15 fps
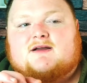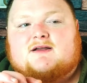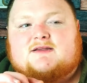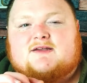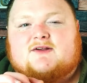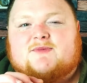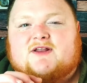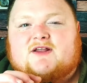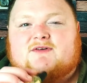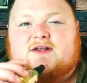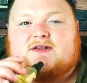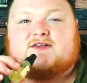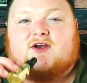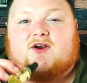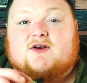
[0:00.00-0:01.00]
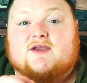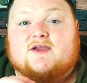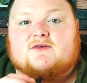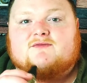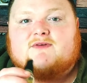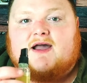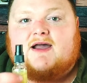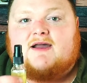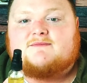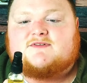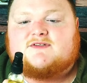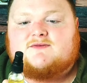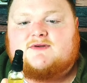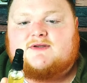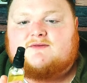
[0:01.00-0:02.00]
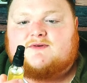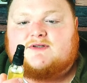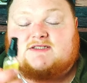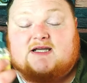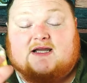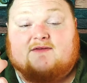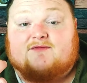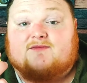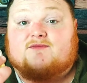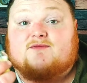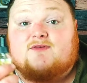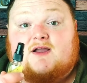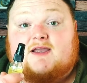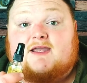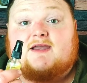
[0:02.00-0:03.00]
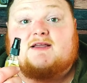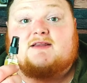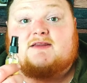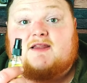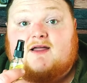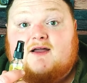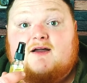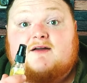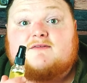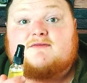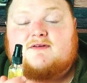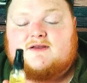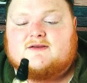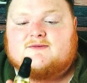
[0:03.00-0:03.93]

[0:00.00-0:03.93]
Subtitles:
little bit of a dirtier vibe to it, which I fucking love.